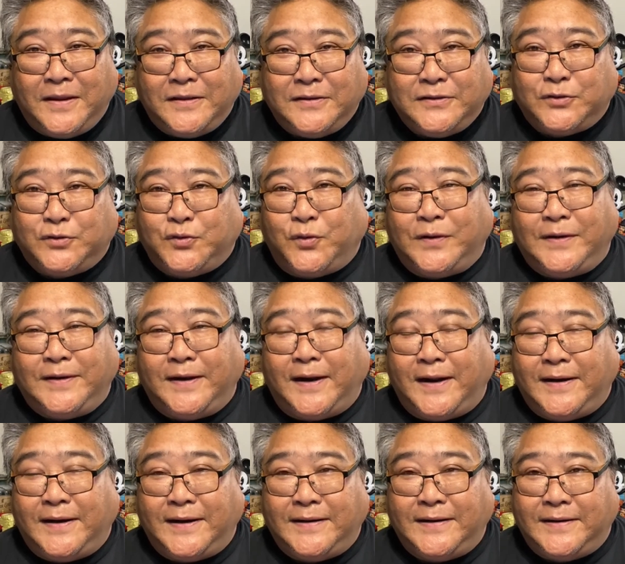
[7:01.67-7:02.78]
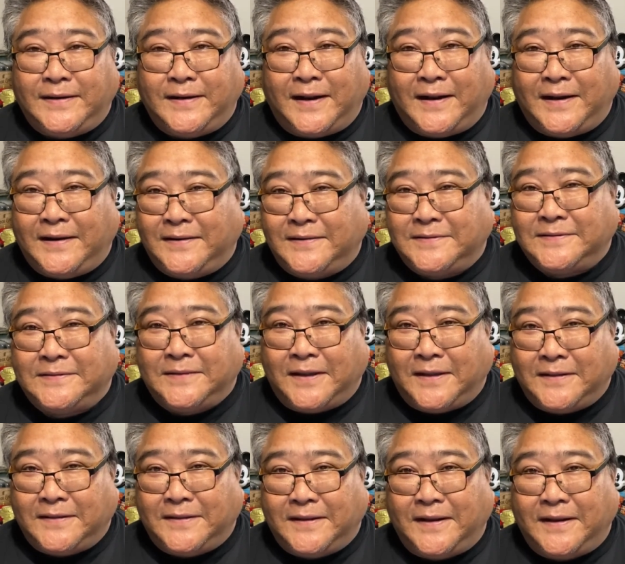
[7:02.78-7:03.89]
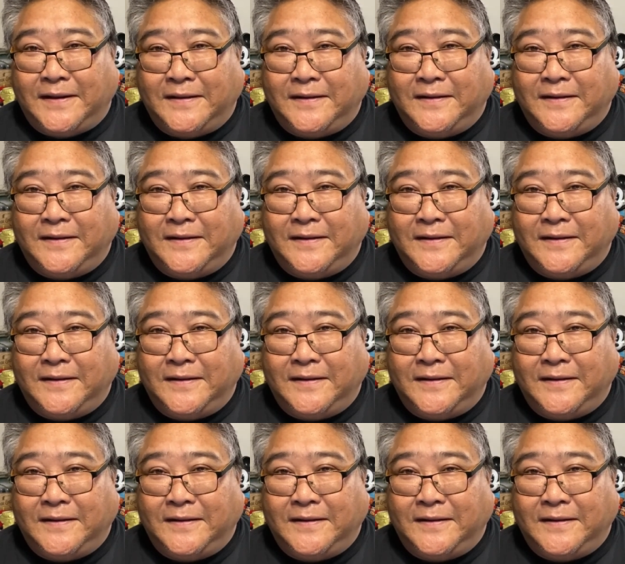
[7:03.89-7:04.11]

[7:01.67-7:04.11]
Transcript: So twenty-nine ninety-nine is nothing